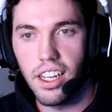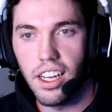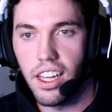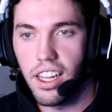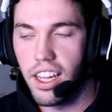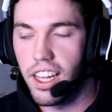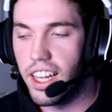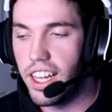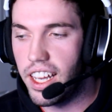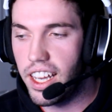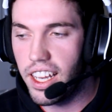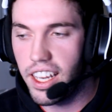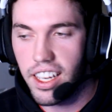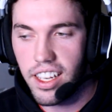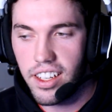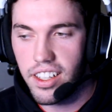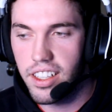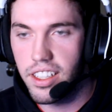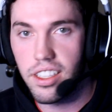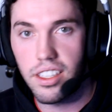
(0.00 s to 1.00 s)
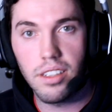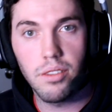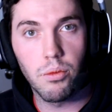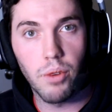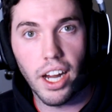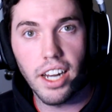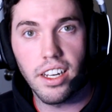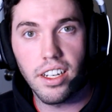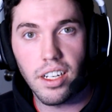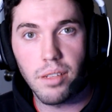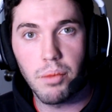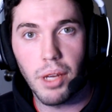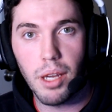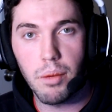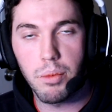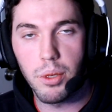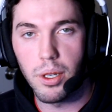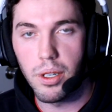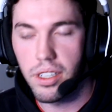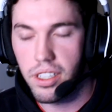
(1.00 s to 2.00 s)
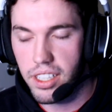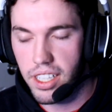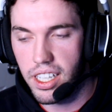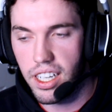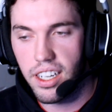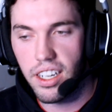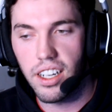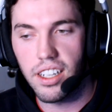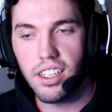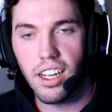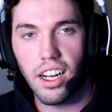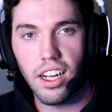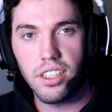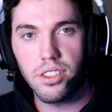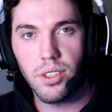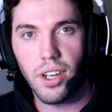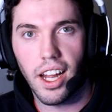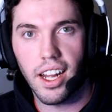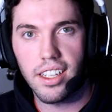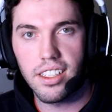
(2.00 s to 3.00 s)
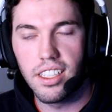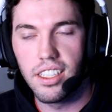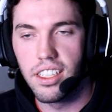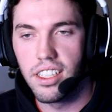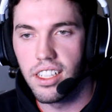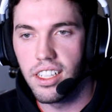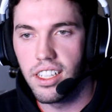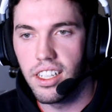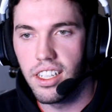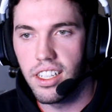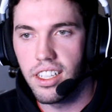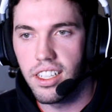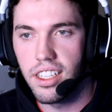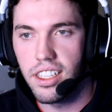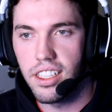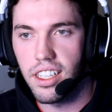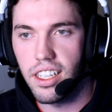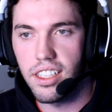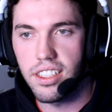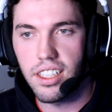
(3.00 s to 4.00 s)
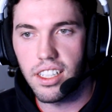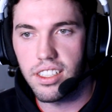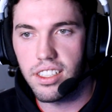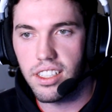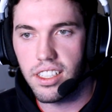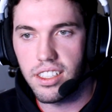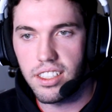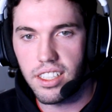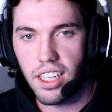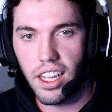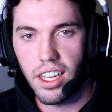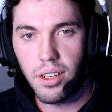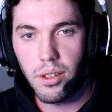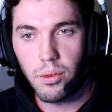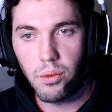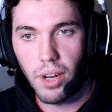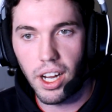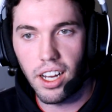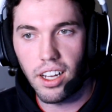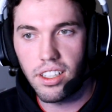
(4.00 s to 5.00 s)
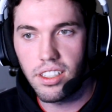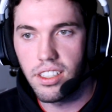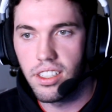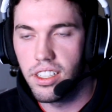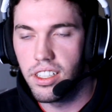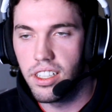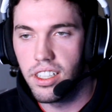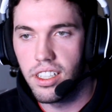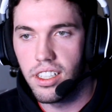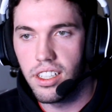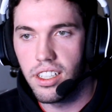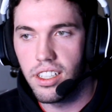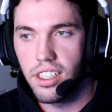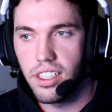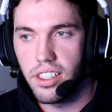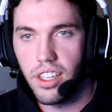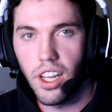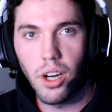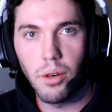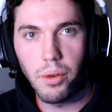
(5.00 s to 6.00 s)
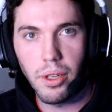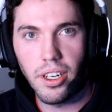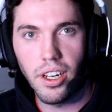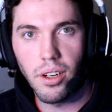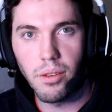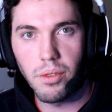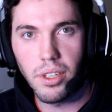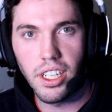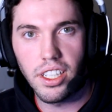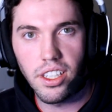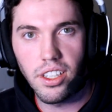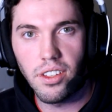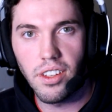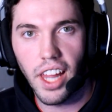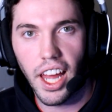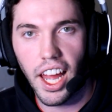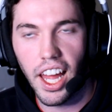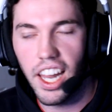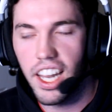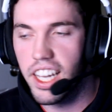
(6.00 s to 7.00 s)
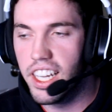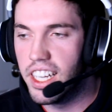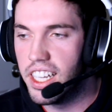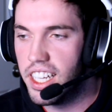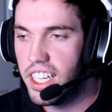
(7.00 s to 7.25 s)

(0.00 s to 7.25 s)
And they write it on paper, get it on contract. And they essentially said, well, no, we don't want to do that.